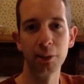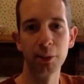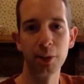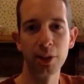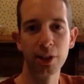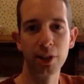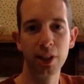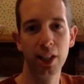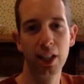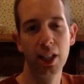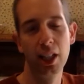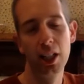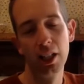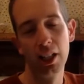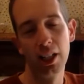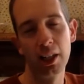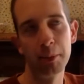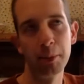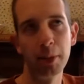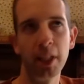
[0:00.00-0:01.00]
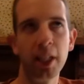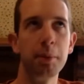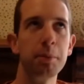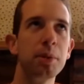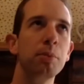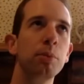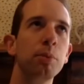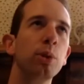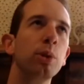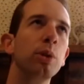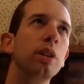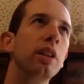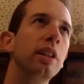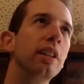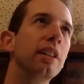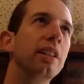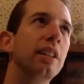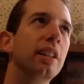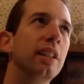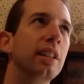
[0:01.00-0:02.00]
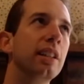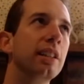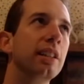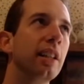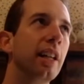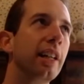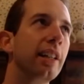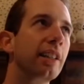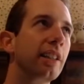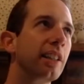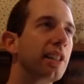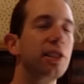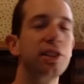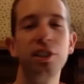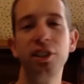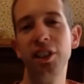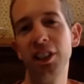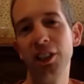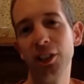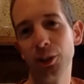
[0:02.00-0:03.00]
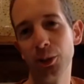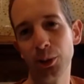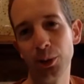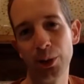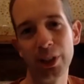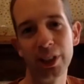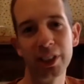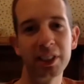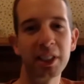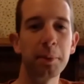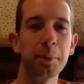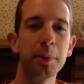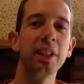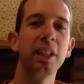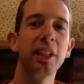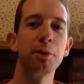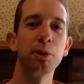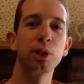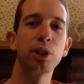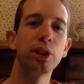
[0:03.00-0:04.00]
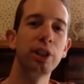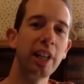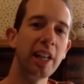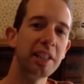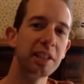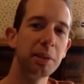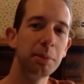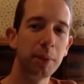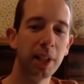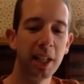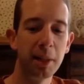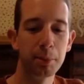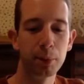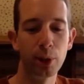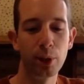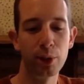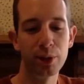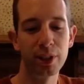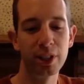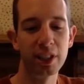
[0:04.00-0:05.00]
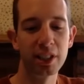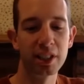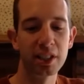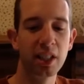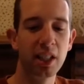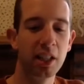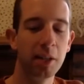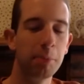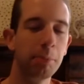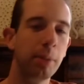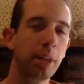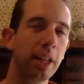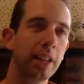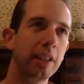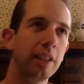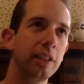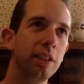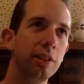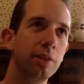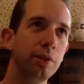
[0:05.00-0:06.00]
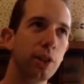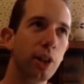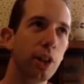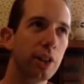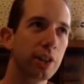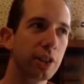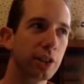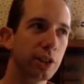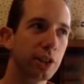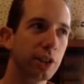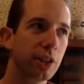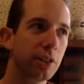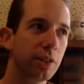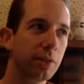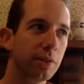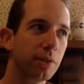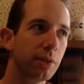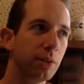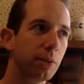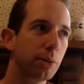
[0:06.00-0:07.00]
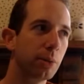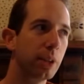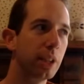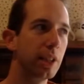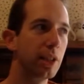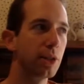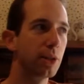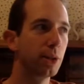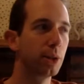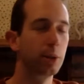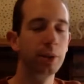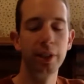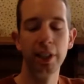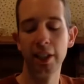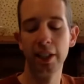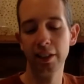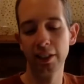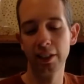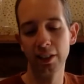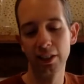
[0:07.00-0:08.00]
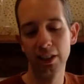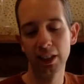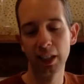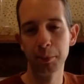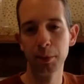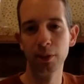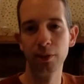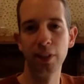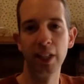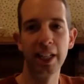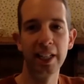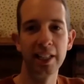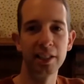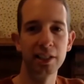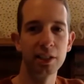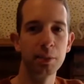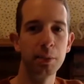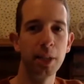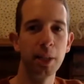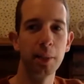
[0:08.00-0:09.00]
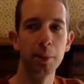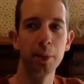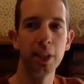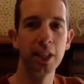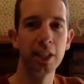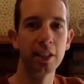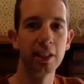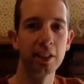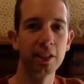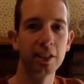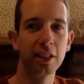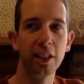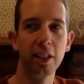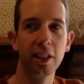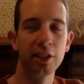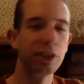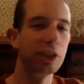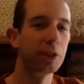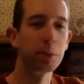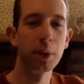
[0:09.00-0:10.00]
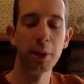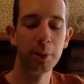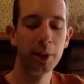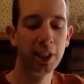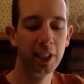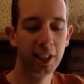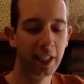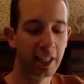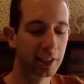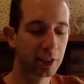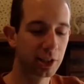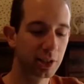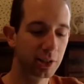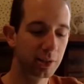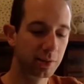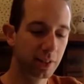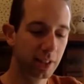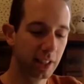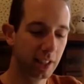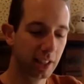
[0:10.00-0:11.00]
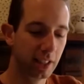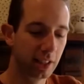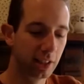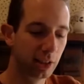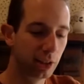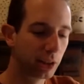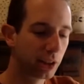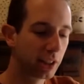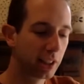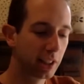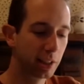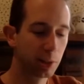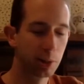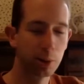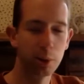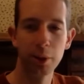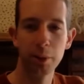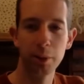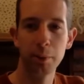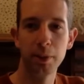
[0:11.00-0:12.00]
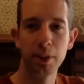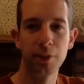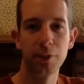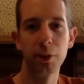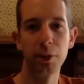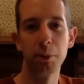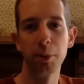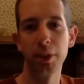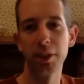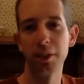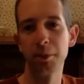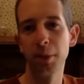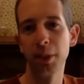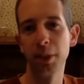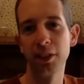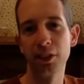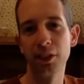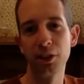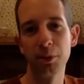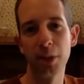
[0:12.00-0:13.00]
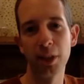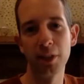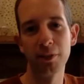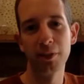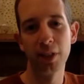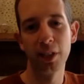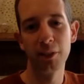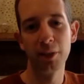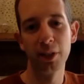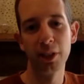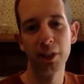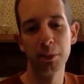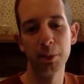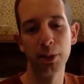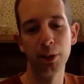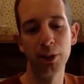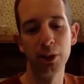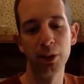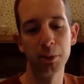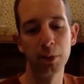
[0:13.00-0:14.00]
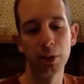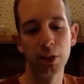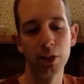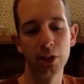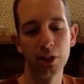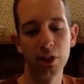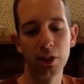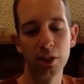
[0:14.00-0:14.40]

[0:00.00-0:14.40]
with are perhaps more like incidental. There's something that was created by a process, but you've got to sort of read through another couple of layers to be able to get it. So that's why I really like sort of looking at all the different bits and pieces you might find around a building, because